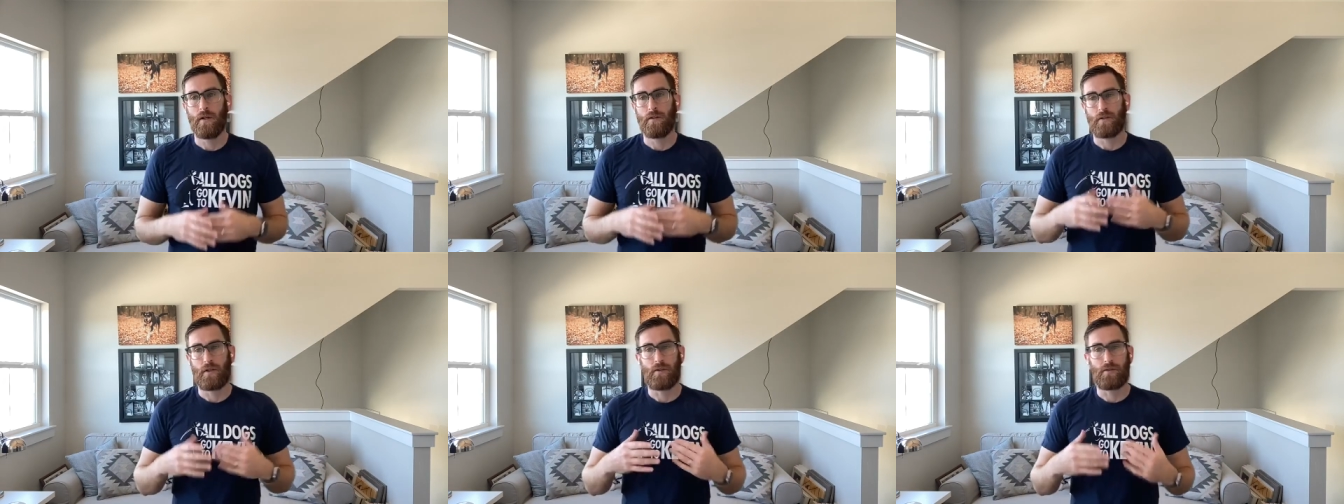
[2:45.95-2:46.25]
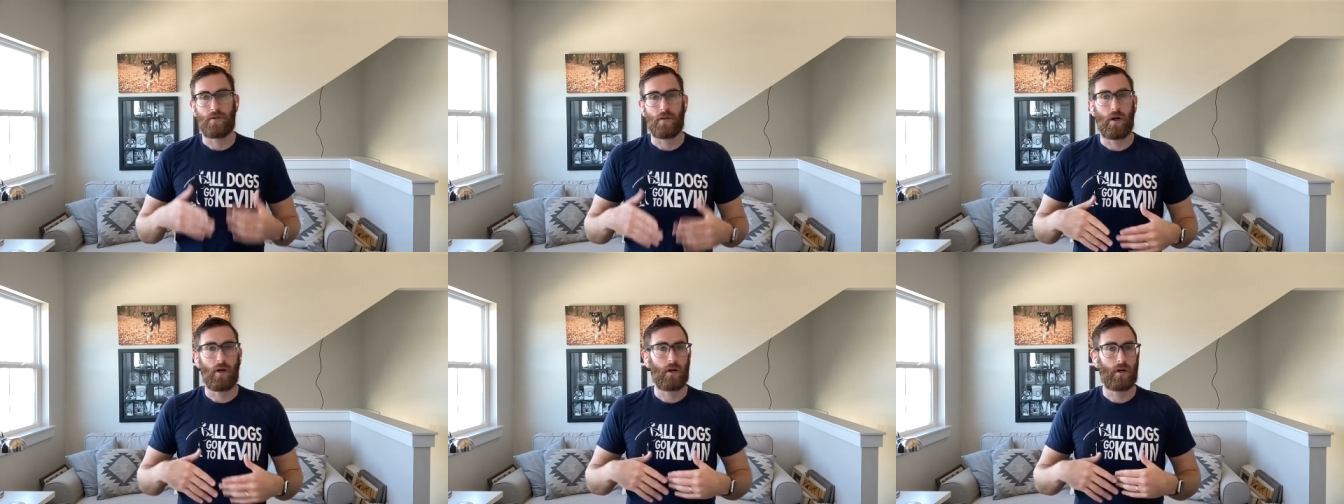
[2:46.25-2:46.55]
So
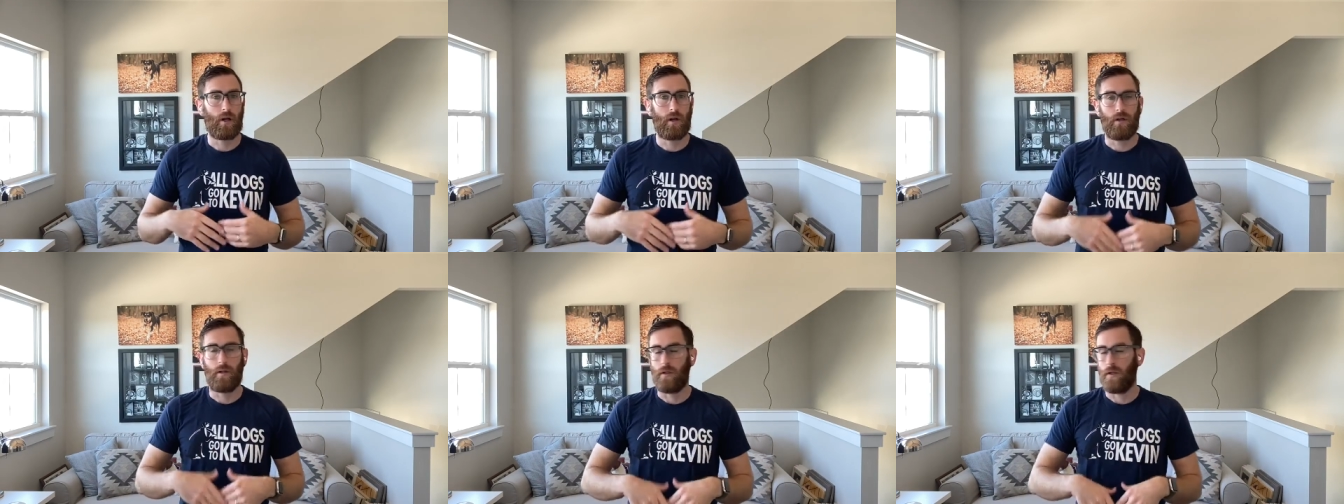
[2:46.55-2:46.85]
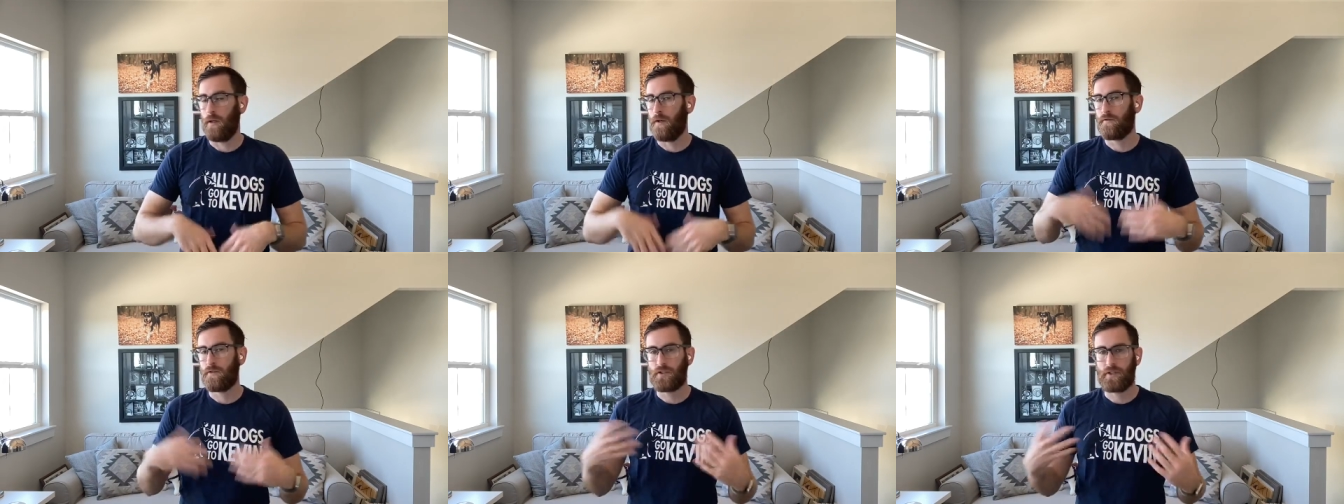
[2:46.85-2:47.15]
your dog
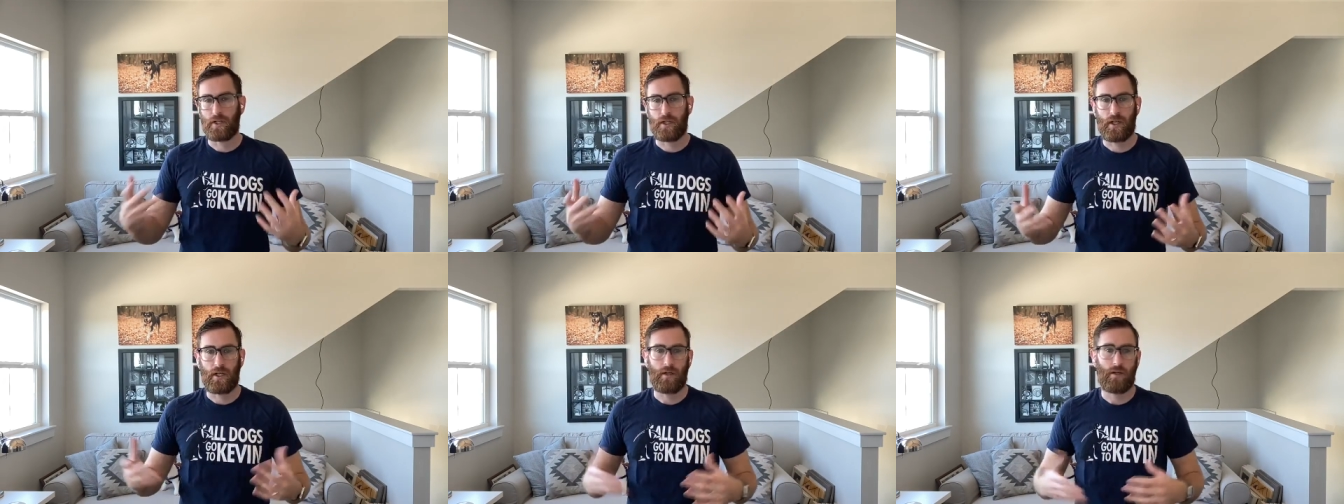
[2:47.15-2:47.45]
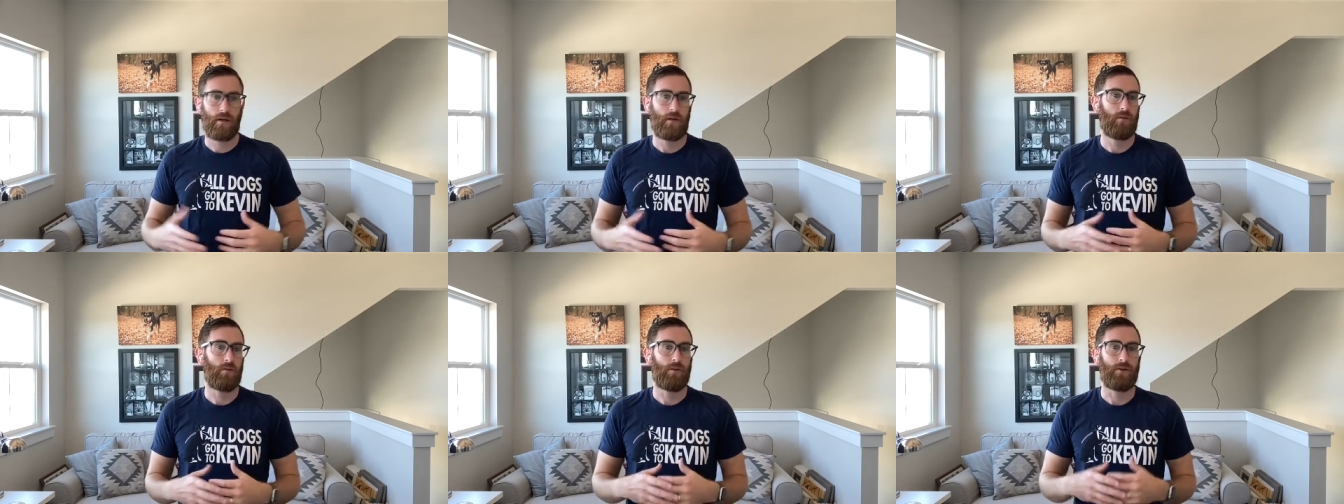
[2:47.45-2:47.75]
loves
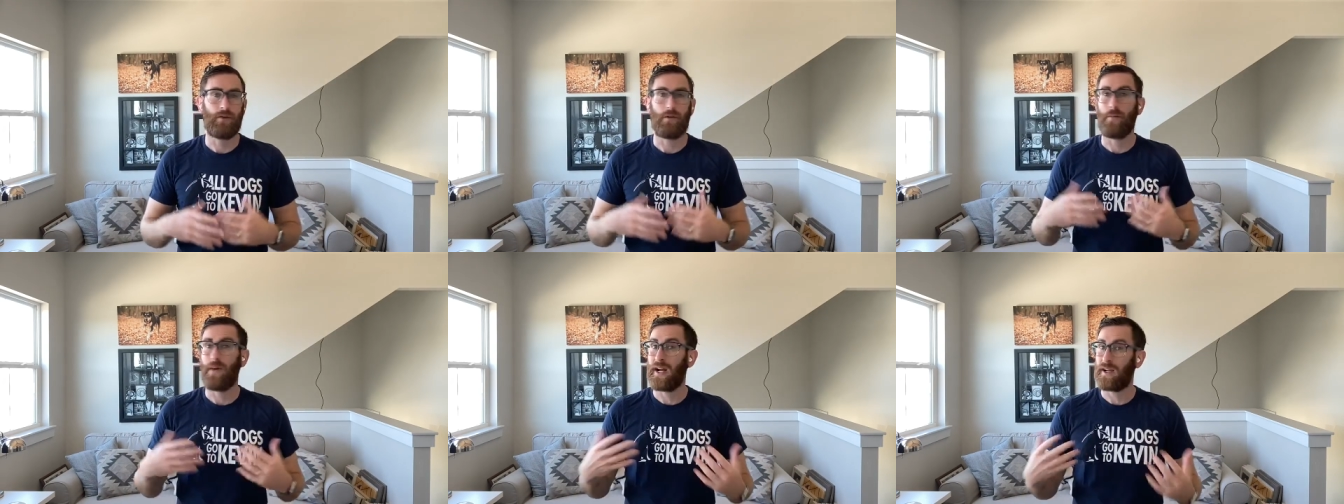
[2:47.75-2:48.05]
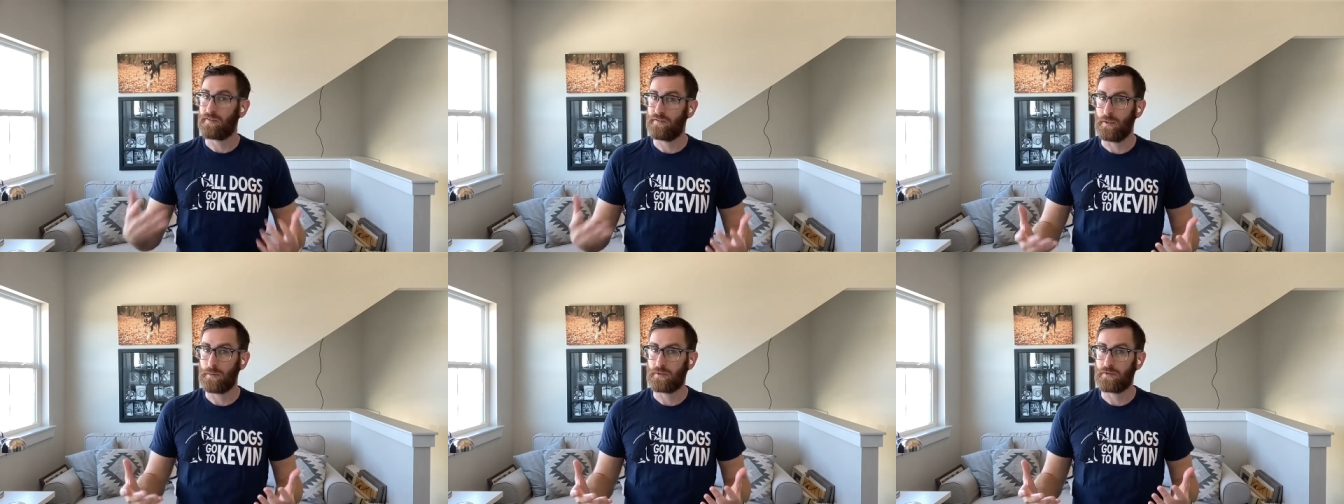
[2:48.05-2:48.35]
chicken, would do
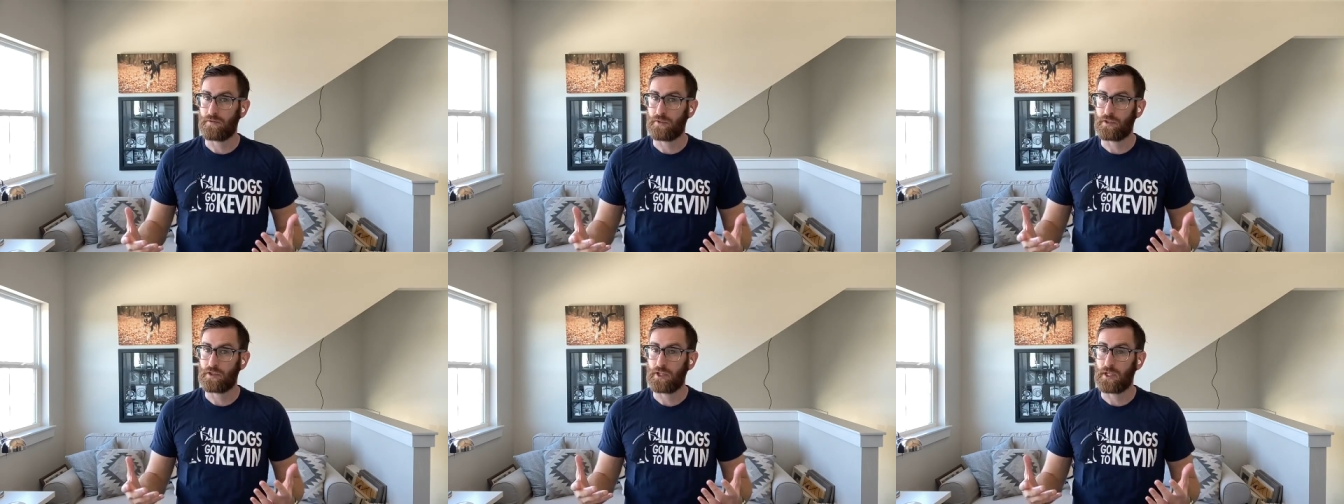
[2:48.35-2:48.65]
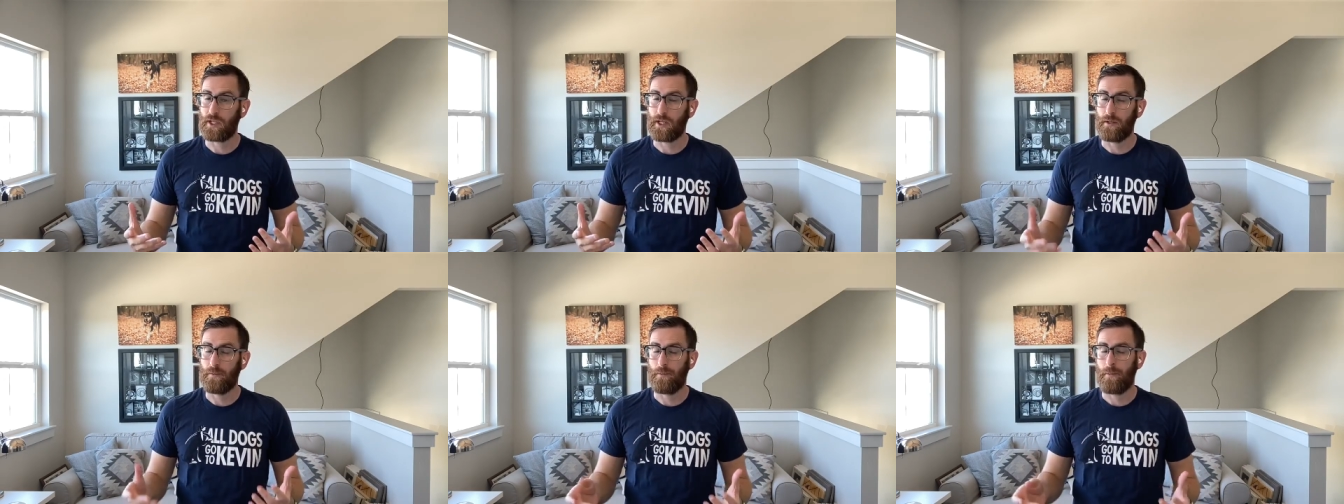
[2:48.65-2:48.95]
backflips for
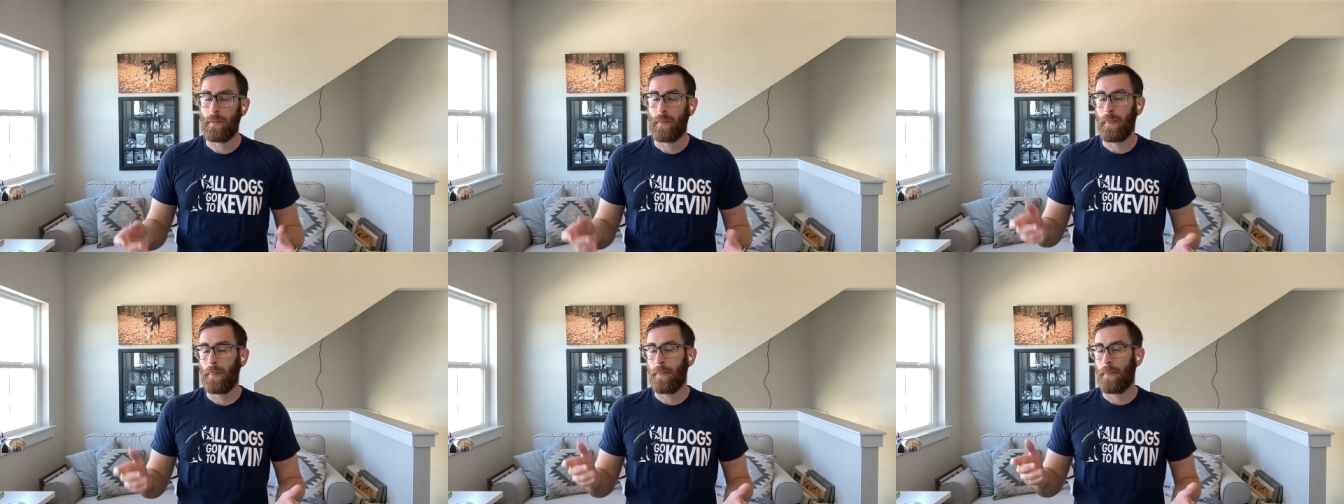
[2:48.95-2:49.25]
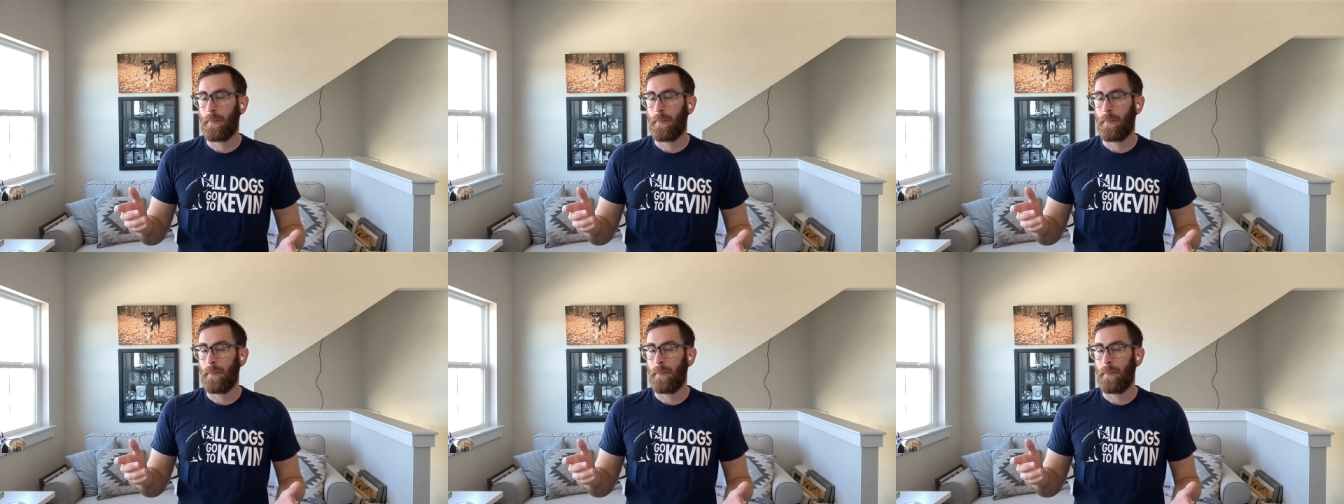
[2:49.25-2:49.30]
chicken.